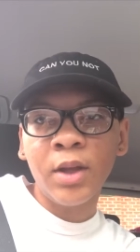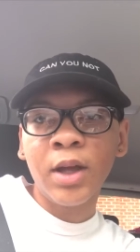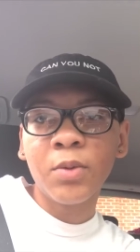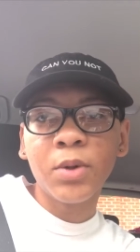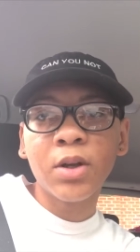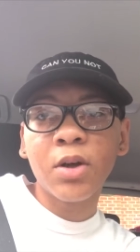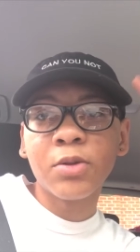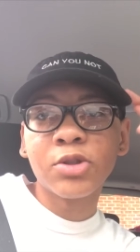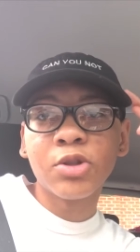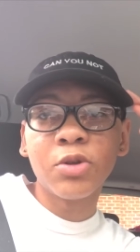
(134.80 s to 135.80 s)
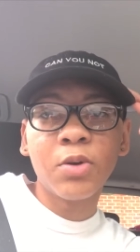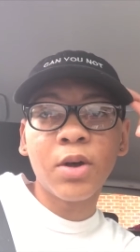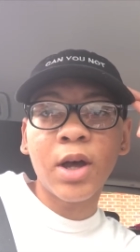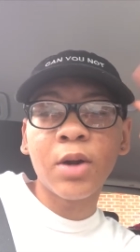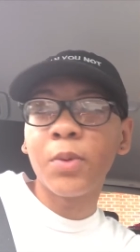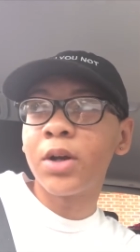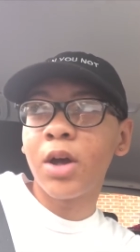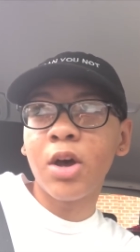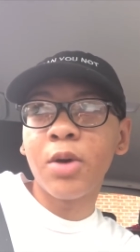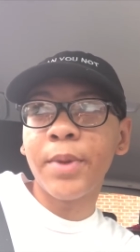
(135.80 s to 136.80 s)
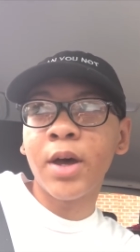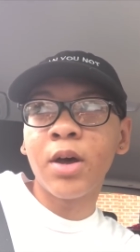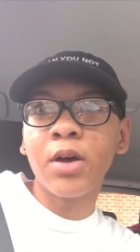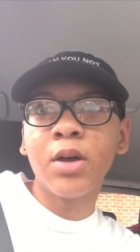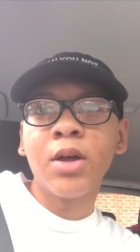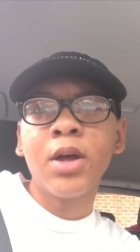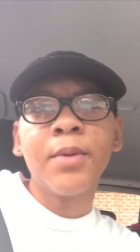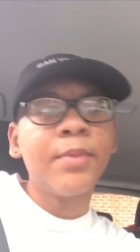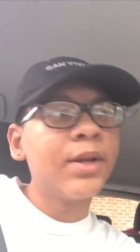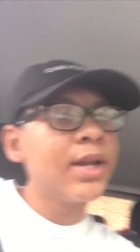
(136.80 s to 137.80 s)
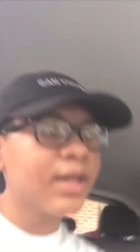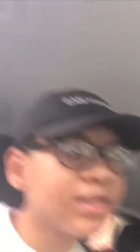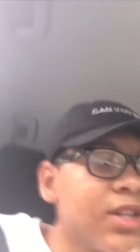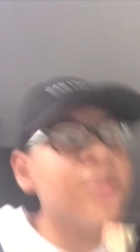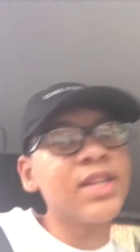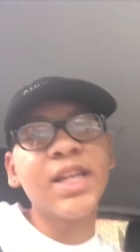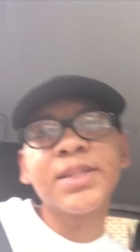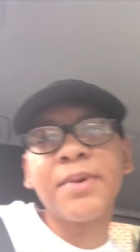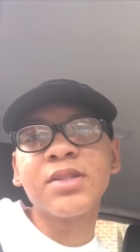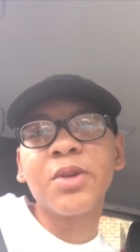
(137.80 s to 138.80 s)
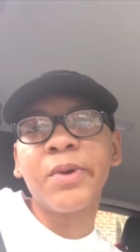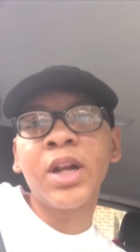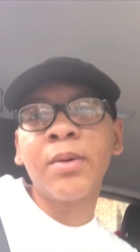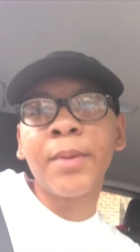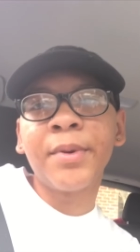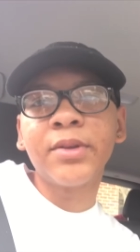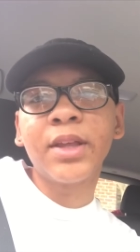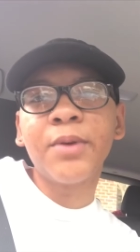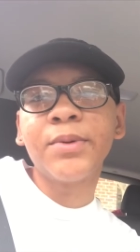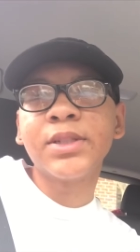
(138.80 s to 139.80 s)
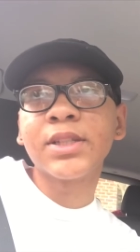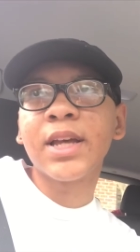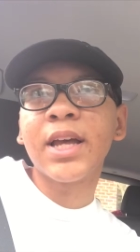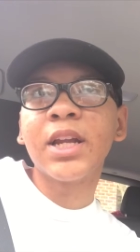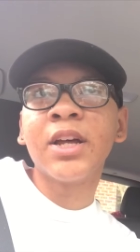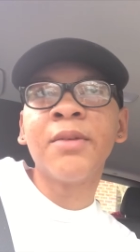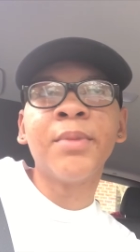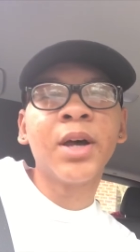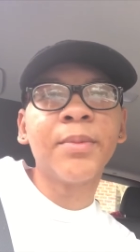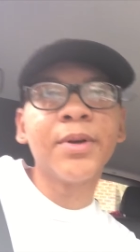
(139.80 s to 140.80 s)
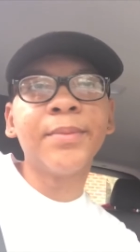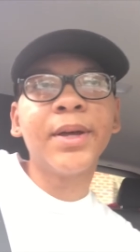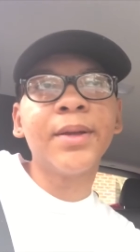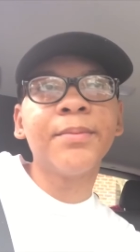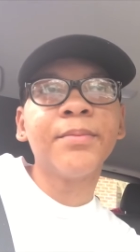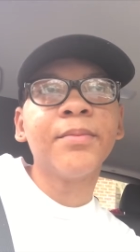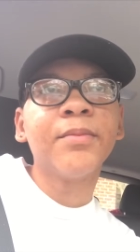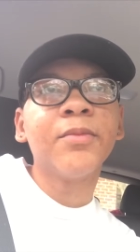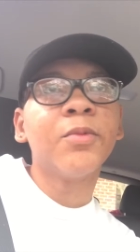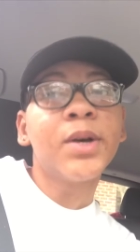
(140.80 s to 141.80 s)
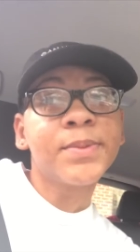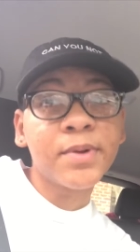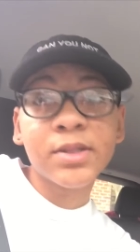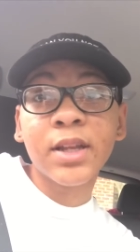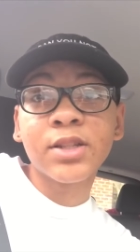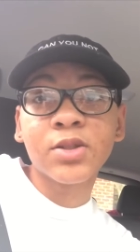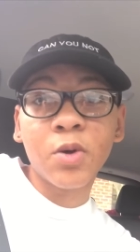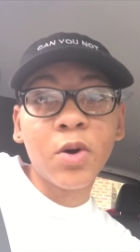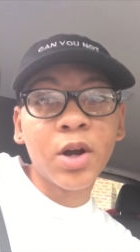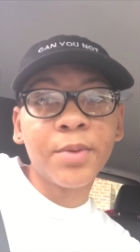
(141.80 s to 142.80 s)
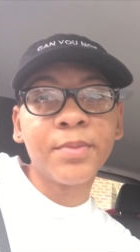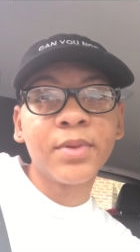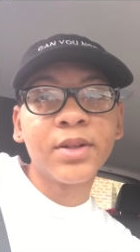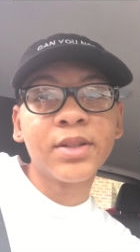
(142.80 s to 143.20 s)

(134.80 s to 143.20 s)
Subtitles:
I don't want to go home at all. But next Thursday, it's supposed to rain on my birthday, which is kind of a bummer, but it's supposed to storm.